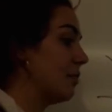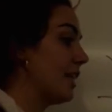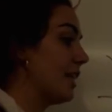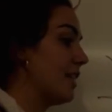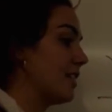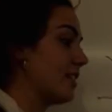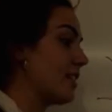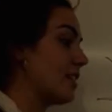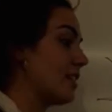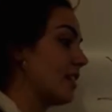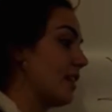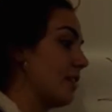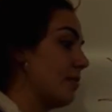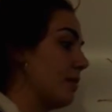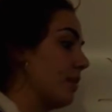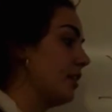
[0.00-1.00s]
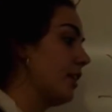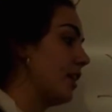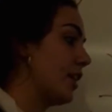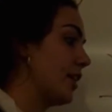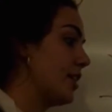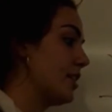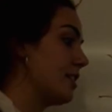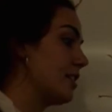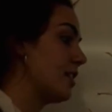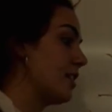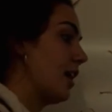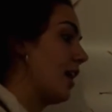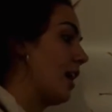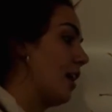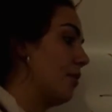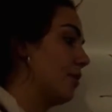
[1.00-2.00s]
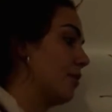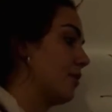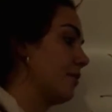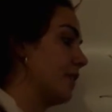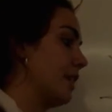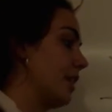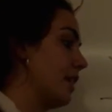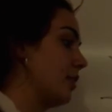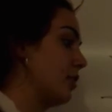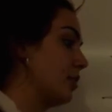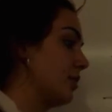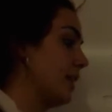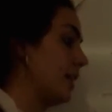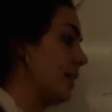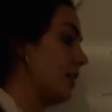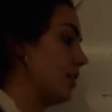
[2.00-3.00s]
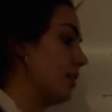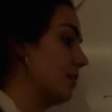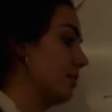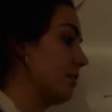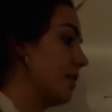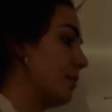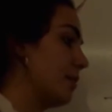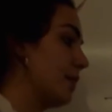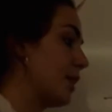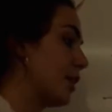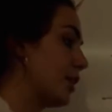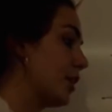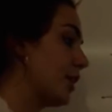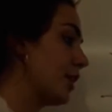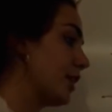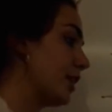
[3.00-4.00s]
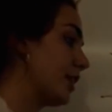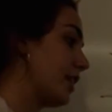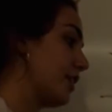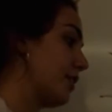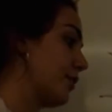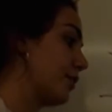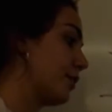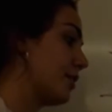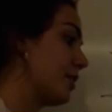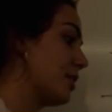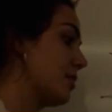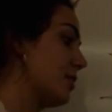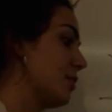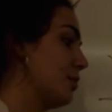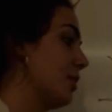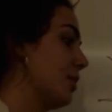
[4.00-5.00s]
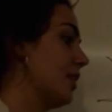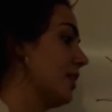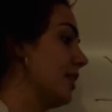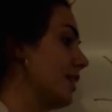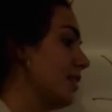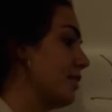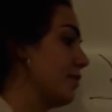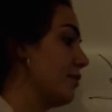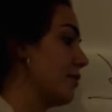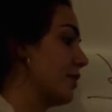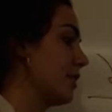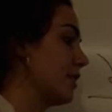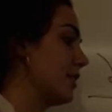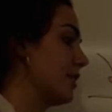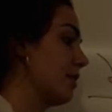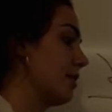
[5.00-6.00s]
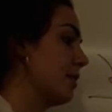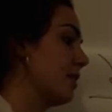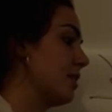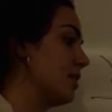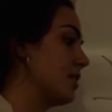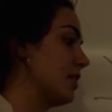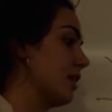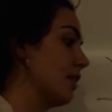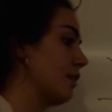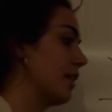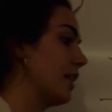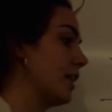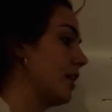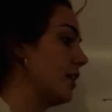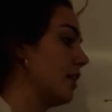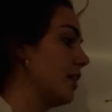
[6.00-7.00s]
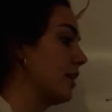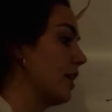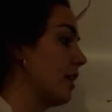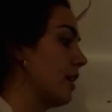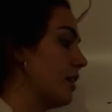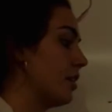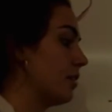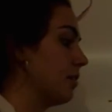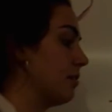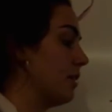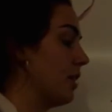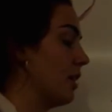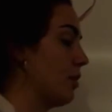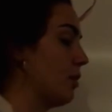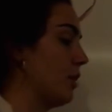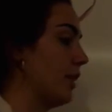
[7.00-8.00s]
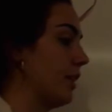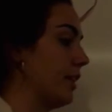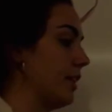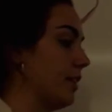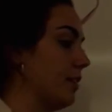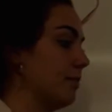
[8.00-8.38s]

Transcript: each segment earns out of the total income. The bigger the difference between the different segments, the greater the income inequality.